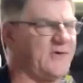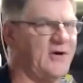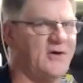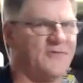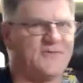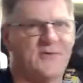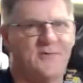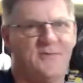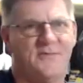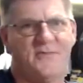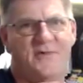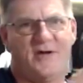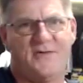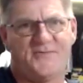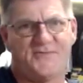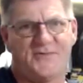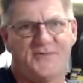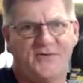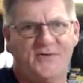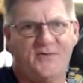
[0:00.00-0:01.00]
Off
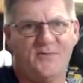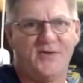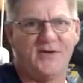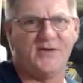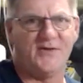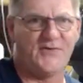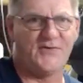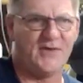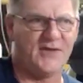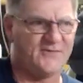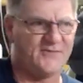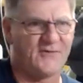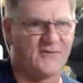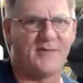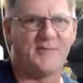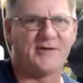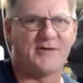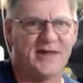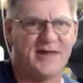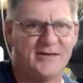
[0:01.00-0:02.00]
to BCF,
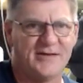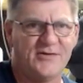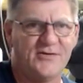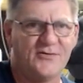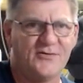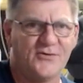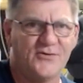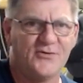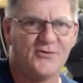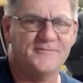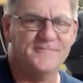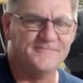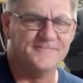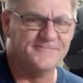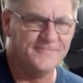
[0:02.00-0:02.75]
grab a tent. You're good.